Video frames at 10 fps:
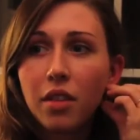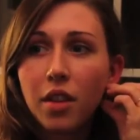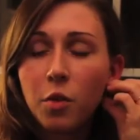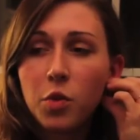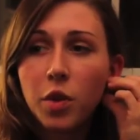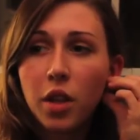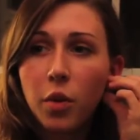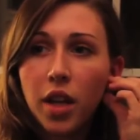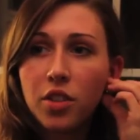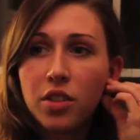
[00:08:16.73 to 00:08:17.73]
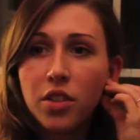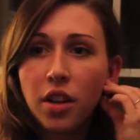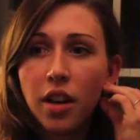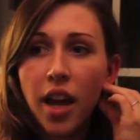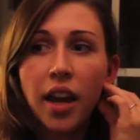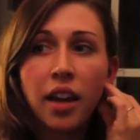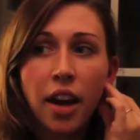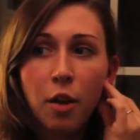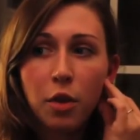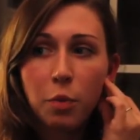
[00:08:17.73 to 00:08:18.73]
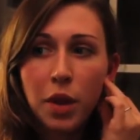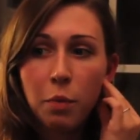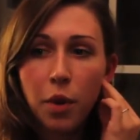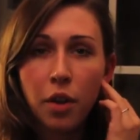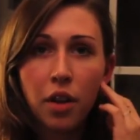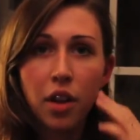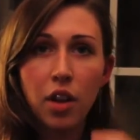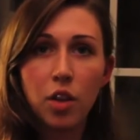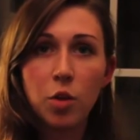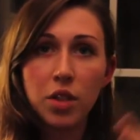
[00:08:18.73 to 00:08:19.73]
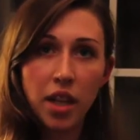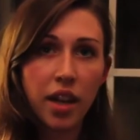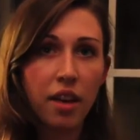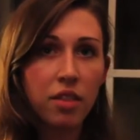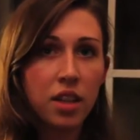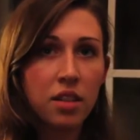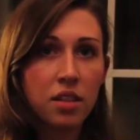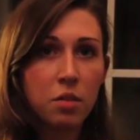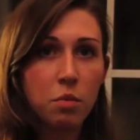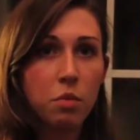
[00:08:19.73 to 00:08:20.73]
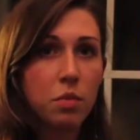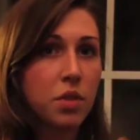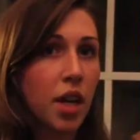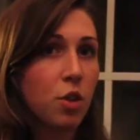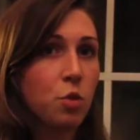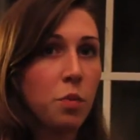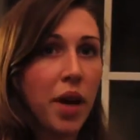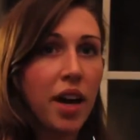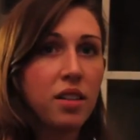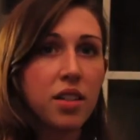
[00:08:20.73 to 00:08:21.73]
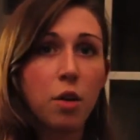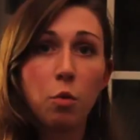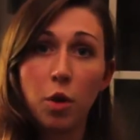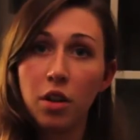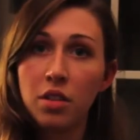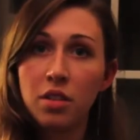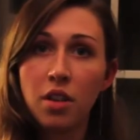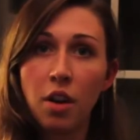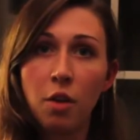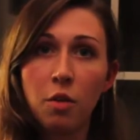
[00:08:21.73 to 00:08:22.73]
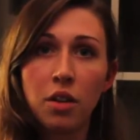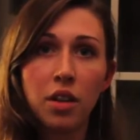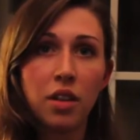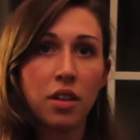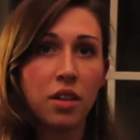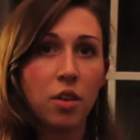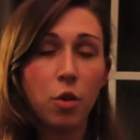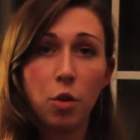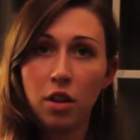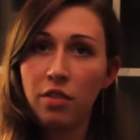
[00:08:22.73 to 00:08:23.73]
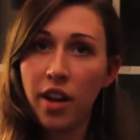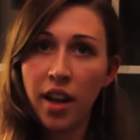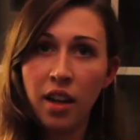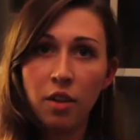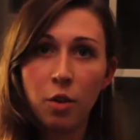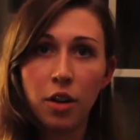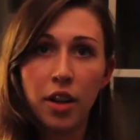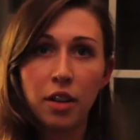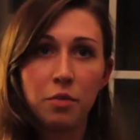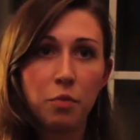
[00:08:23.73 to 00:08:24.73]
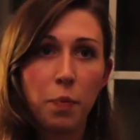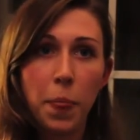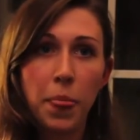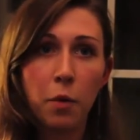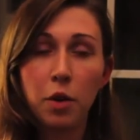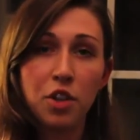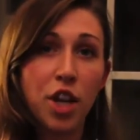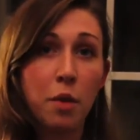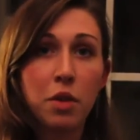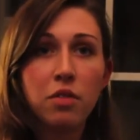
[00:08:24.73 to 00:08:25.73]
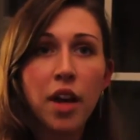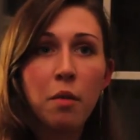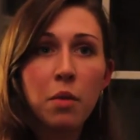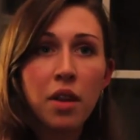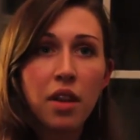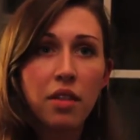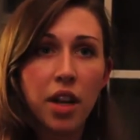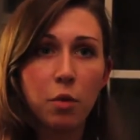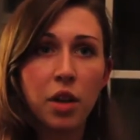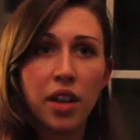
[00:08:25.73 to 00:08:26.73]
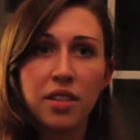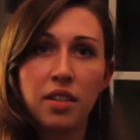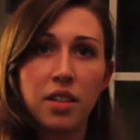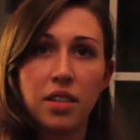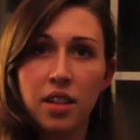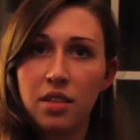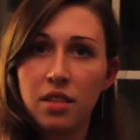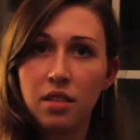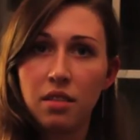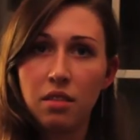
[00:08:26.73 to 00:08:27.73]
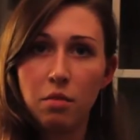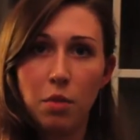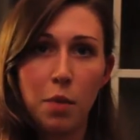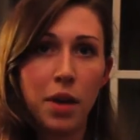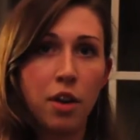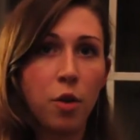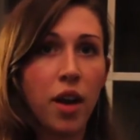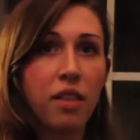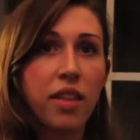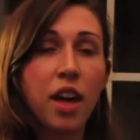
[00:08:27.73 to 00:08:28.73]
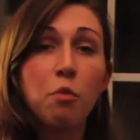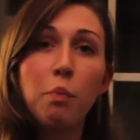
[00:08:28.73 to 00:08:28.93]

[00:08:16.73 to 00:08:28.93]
It was really when I just started hanging out with people who did have these sexual pasts that weren't so horrifying, or they weren't ashamed of them, that I realized that this is maybe an okay thing.